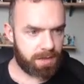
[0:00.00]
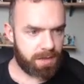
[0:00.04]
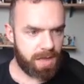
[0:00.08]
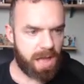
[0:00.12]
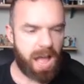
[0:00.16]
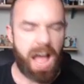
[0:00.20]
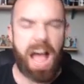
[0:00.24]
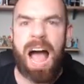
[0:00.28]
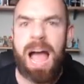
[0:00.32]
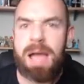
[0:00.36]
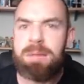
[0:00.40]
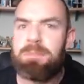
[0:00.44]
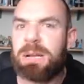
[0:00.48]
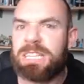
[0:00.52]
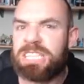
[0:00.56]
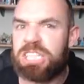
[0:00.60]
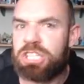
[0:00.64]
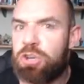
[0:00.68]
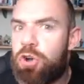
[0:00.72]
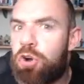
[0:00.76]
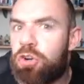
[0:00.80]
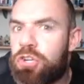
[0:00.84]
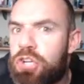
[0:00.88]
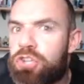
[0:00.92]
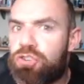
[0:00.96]
I must
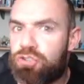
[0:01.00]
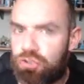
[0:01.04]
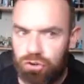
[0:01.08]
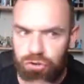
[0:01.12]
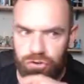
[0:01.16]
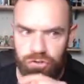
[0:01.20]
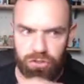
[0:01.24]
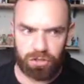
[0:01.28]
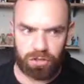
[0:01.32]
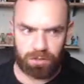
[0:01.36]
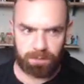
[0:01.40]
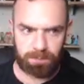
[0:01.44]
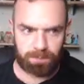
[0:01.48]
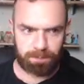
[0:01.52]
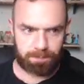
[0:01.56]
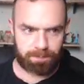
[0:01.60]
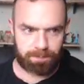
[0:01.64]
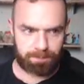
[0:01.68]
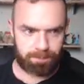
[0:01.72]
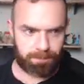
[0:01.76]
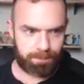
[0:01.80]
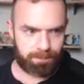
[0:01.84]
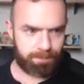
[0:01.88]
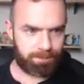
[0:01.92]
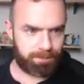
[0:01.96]
know the truth.
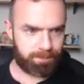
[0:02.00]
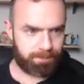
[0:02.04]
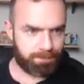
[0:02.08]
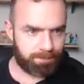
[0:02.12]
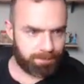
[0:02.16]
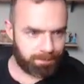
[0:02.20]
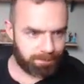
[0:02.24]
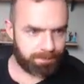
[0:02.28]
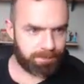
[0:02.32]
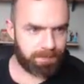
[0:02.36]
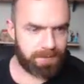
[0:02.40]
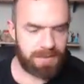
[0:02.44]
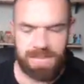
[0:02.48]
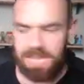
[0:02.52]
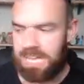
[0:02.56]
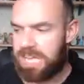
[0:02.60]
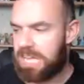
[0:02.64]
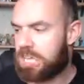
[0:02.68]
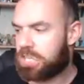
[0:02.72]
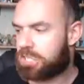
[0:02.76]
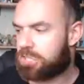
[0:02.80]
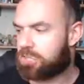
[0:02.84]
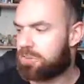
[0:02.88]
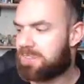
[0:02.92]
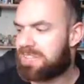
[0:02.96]

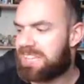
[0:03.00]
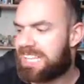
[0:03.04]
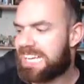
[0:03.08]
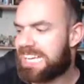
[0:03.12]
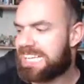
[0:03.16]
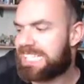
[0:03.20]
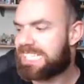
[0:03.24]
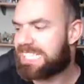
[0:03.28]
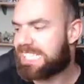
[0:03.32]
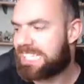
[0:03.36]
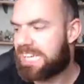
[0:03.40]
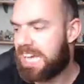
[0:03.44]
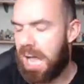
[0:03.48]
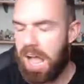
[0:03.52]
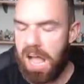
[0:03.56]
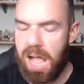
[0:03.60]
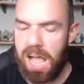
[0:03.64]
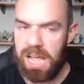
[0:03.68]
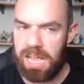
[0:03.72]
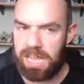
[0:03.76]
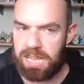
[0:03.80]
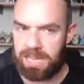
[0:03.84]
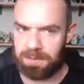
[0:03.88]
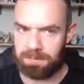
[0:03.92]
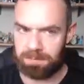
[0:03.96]
So this
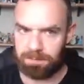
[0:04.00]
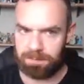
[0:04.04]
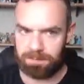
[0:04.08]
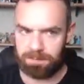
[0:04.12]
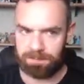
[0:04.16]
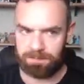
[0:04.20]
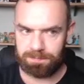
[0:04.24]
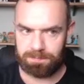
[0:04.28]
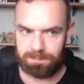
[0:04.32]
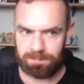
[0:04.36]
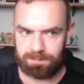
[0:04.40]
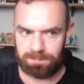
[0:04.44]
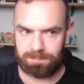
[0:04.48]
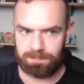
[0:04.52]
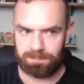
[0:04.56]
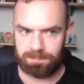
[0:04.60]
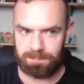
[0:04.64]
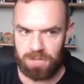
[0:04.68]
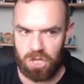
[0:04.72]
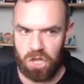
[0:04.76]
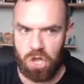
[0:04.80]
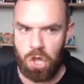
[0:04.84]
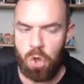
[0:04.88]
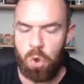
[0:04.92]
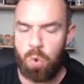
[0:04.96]
guy
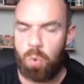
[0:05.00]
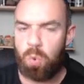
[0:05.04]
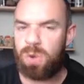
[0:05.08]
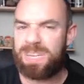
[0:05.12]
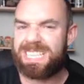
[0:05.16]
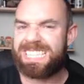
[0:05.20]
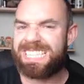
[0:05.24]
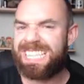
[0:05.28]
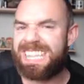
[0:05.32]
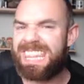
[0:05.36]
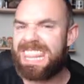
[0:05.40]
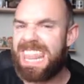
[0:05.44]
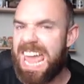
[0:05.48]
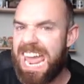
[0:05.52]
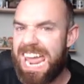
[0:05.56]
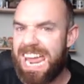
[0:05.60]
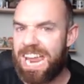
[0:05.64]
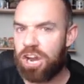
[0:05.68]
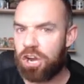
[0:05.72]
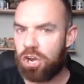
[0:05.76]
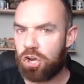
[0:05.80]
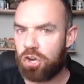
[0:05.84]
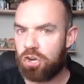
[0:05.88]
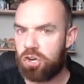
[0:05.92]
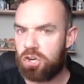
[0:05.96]
was
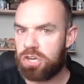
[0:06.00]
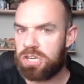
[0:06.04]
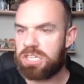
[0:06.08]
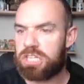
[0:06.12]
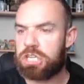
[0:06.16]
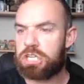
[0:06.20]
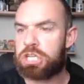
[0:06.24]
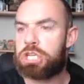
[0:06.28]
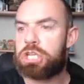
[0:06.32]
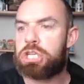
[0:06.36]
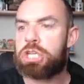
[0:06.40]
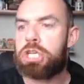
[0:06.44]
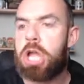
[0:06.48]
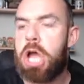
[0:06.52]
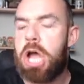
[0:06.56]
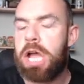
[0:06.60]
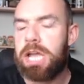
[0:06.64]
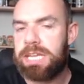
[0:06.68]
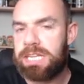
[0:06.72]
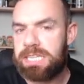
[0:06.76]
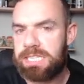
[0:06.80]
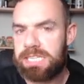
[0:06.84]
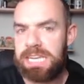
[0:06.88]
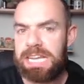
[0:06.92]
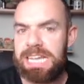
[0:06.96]
there the
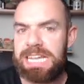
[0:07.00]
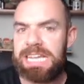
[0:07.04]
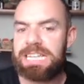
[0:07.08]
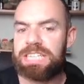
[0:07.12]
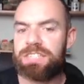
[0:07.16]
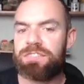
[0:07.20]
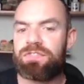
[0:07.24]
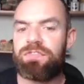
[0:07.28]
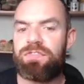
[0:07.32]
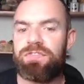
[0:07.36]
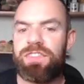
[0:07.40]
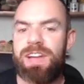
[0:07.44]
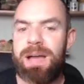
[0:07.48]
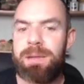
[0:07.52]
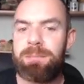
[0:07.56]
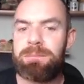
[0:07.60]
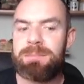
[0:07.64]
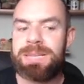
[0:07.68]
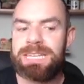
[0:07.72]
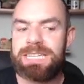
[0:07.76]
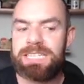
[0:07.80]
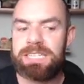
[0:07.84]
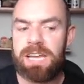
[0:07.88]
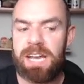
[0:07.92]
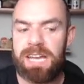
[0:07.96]
night his
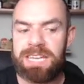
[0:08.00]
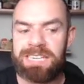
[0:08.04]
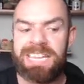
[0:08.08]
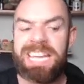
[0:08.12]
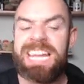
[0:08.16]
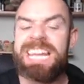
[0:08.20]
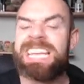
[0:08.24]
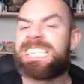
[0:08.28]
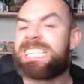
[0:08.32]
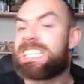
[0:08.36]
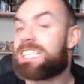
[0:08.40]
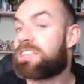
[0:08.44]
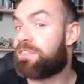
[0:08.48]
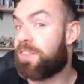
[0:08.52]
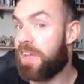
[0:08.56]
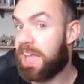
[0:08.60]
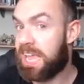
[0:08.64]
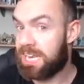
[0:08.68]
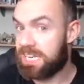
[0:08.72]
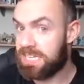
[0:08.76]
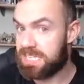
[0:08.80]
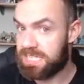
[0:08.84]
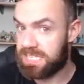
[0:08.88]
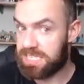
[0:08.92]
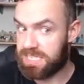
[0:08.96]
family died.
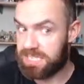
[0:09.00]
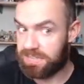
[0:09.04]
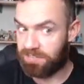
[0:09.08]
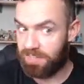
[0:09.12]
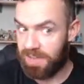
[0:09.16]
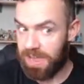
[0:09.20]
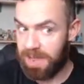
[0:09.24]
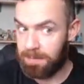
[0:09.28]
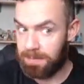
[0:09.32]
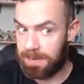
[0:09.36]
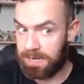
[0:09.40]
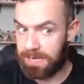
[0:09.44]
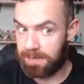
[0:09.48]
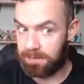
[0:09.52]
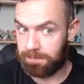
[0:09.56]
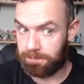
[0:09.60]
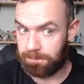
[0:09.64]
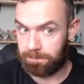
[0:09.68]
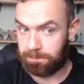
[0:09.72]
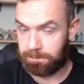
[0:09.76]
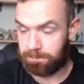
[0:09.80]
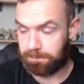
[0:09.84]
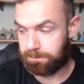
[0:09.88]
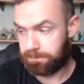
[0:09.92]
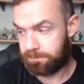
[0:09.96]
Sven's family.
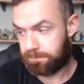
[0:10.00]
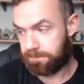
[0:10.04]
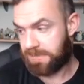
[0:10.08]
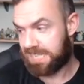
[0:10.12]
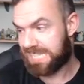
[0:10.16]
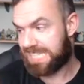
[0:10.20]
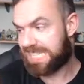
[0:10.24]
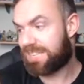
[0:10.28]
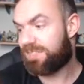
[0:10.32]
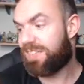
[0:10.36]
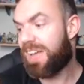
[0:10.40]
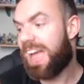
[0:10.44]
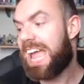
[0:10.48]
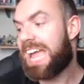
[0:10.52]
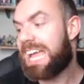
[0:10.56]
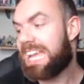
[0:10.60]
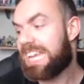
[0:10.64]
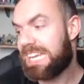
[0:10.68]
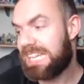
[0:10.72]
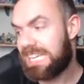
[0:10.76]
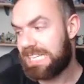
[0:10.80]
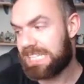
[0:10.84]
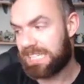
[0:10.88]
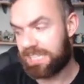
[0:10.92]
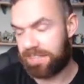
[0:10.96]

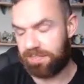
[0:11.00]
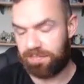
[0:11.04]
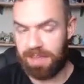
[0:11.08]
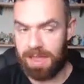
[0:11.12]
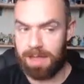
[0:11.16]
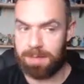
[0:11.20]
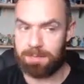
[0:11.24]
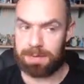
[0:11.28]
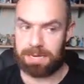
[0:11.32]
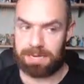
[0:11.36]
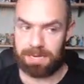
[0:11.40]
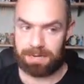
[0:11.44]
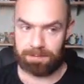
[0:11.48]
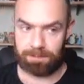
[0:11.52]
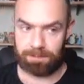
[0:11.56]
Sven's family.